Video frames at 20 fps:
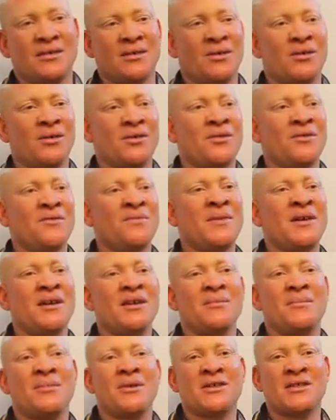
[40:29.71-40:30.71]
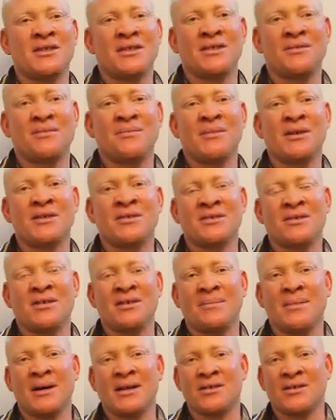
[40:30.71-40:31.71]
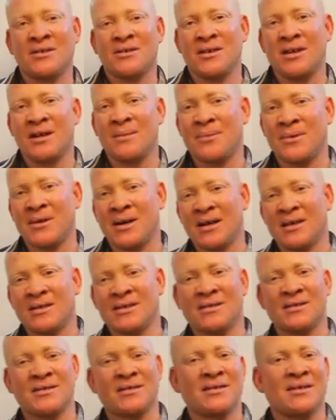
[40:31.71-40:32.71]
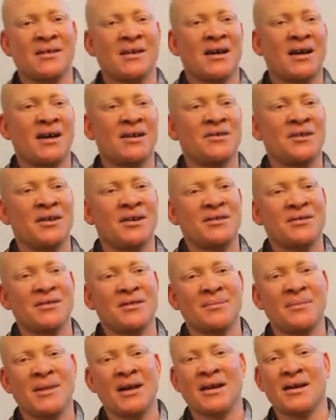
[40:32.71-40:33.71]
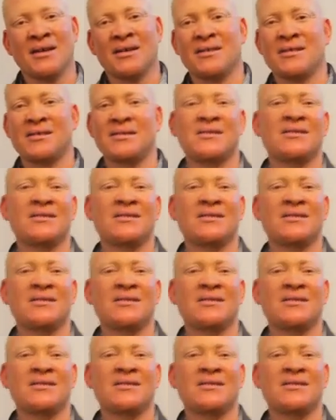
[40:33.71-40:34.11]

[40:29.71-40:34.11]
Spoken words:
or you made a budget based on a particular price and you get to the market,